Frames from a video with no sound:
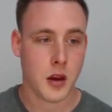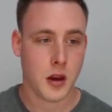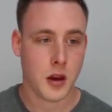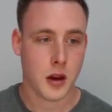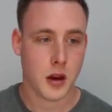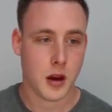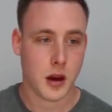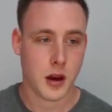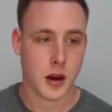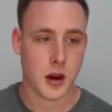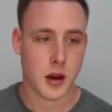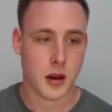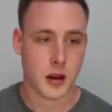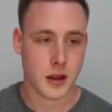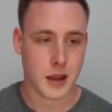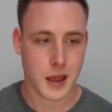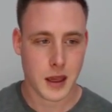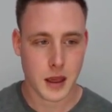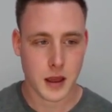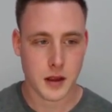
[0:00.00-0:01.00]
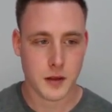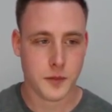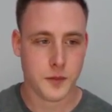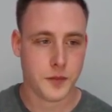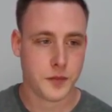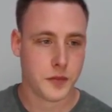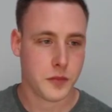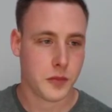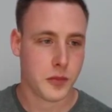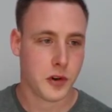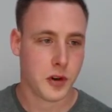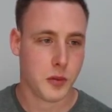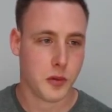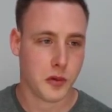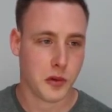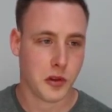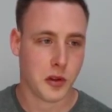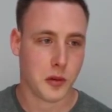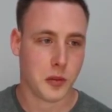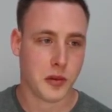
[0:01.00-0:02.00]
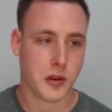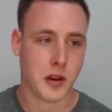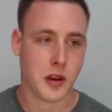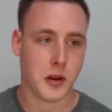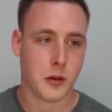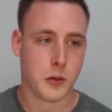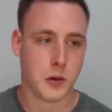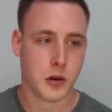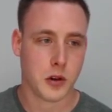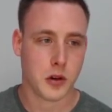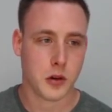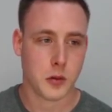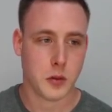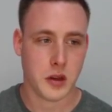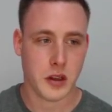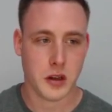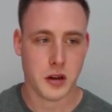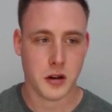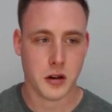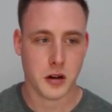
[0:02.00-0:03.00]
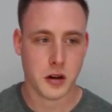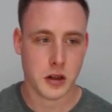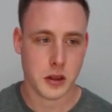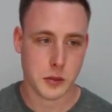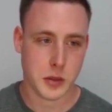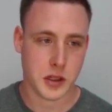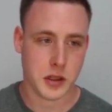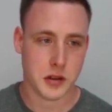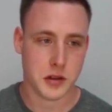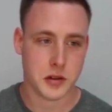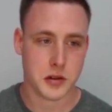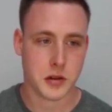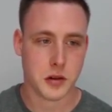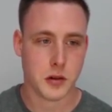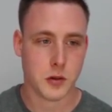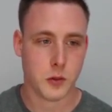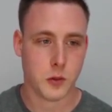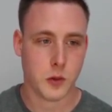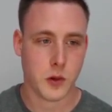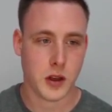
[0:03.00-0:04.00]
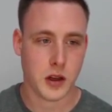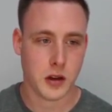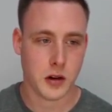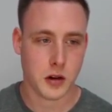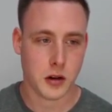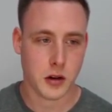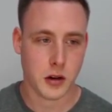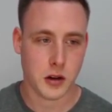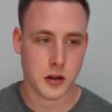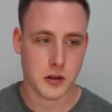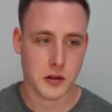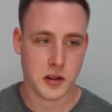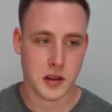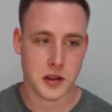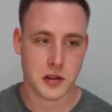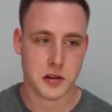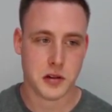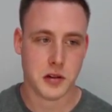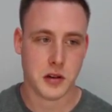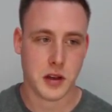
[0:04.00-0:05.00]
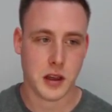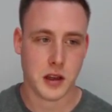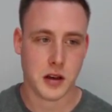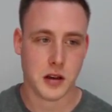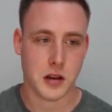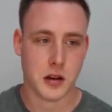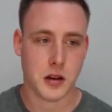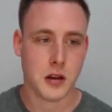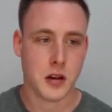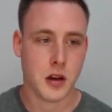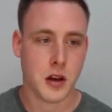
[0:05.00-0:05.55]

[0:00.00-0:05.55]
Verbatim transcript: Uh, again, pretty boilerplate. We're going to read in our image, read in our annotation data.